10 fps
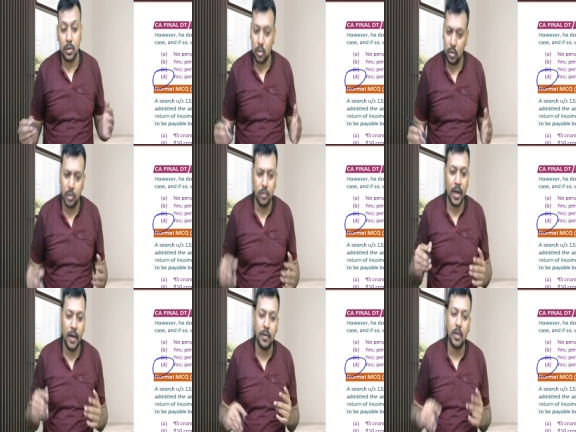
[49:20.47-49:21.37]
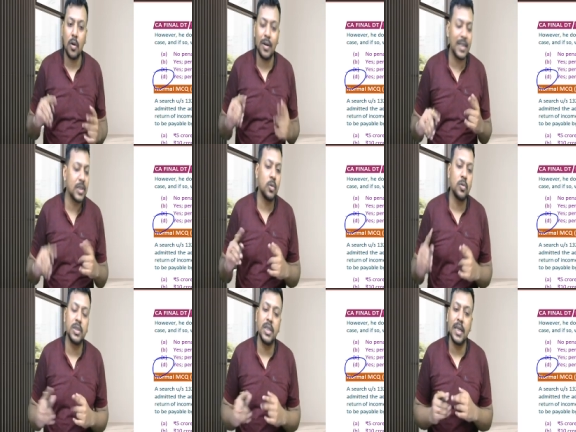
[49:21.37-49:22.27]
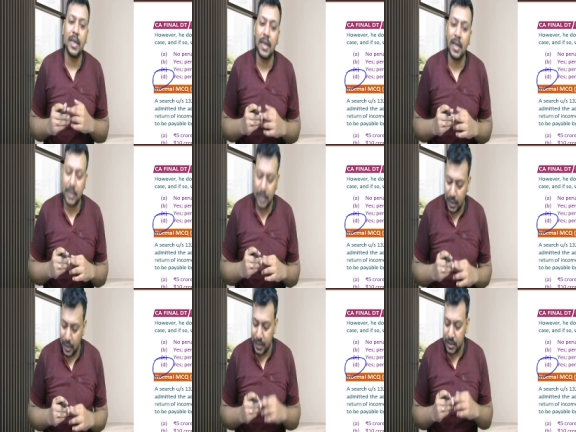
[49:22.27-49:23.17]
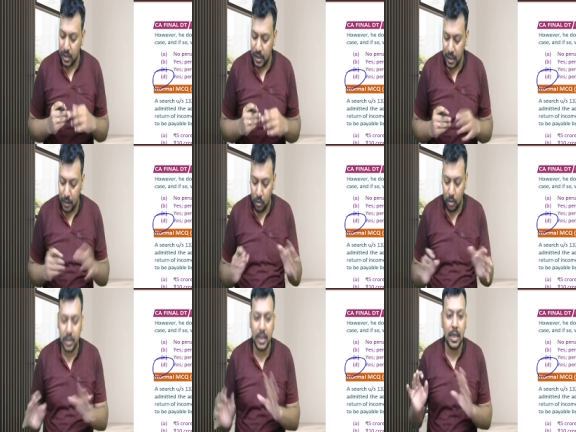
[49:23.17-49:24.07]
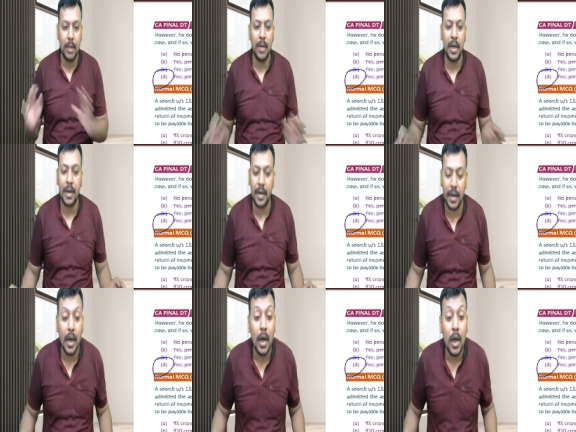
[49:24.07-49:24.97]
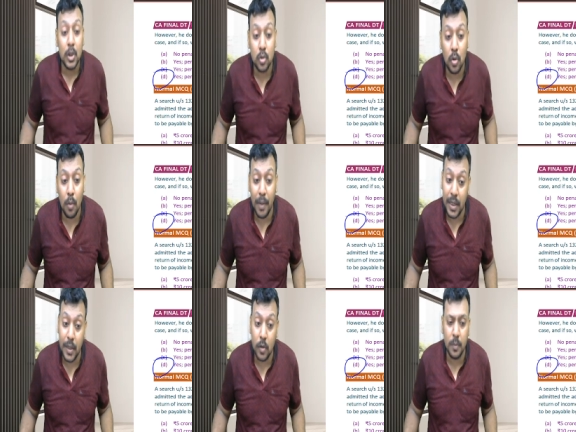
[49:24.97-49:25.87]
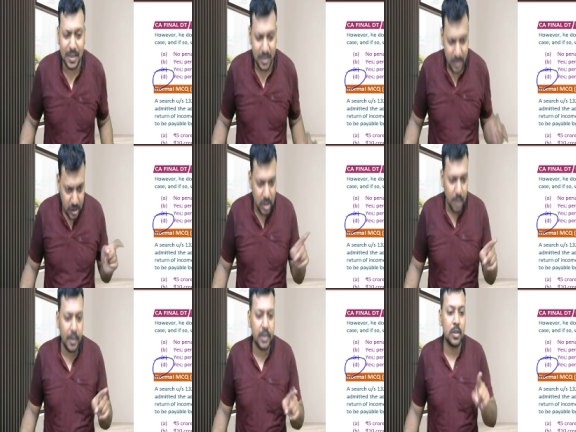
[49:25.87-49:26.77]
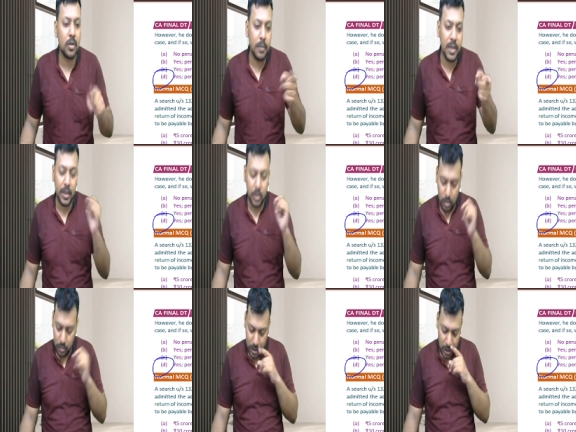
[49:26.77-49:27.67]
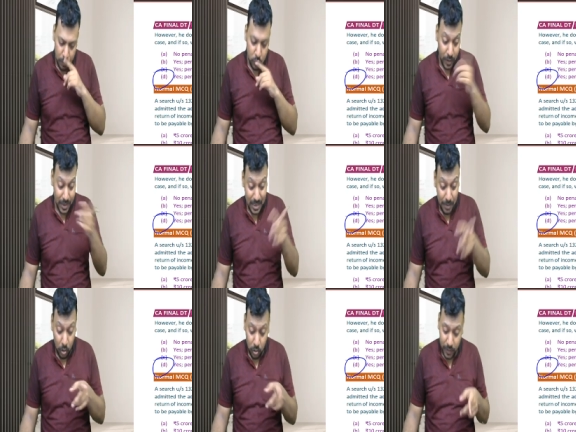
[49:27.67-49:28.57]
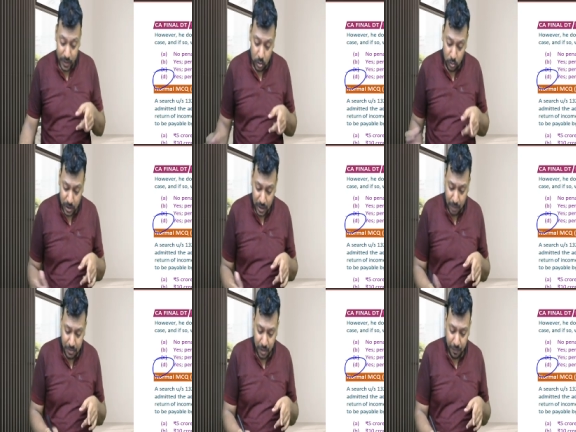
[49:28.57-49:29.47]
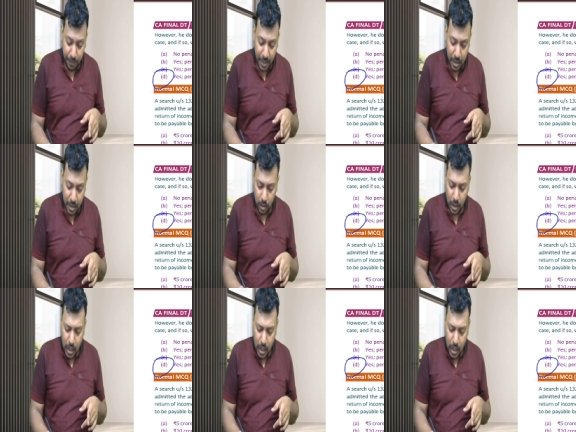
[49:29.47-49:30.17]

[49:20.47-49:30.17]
So, you have not disclosed the additional income or the income underrated, so penalty would be 60% of the undisclosed income. So what is the amount of undisclosed income, sir? 50 crore.